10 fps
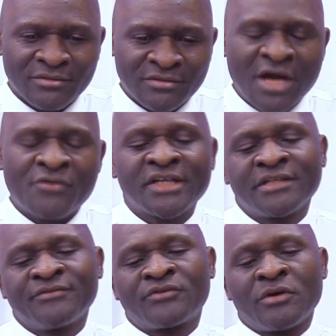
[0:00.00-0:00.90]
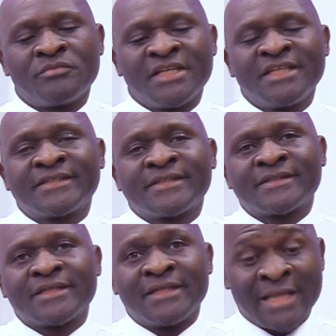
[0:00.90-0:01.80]
directly from
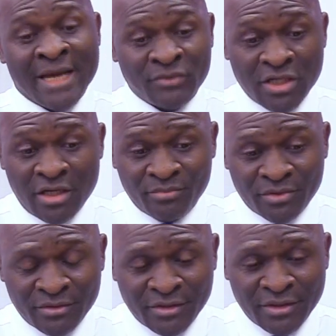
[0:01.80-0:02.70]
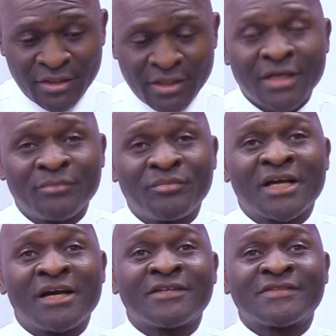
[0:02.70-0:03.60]
this laptop
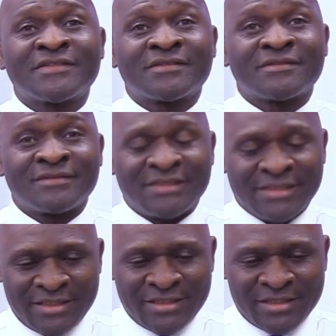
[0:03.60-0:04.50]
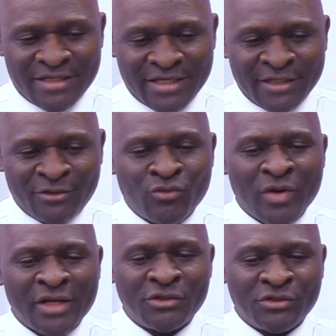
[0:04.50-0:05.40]
because I don't
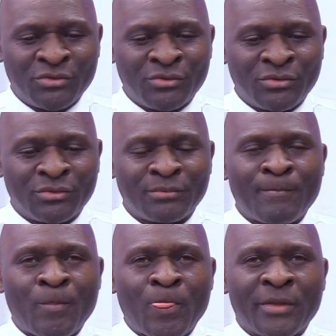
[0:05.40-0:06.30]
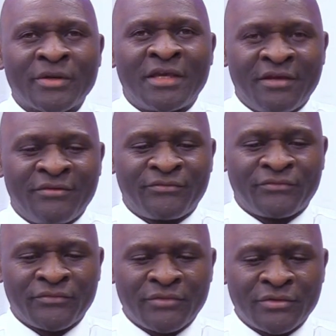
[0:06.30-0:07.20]
want to
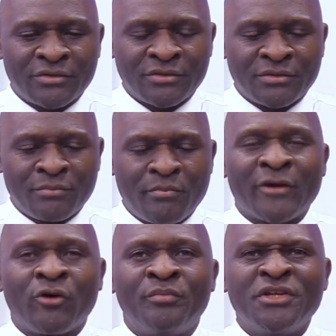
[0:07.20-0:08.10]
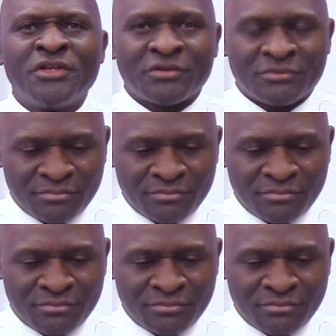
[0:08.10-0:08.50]
give my opinion.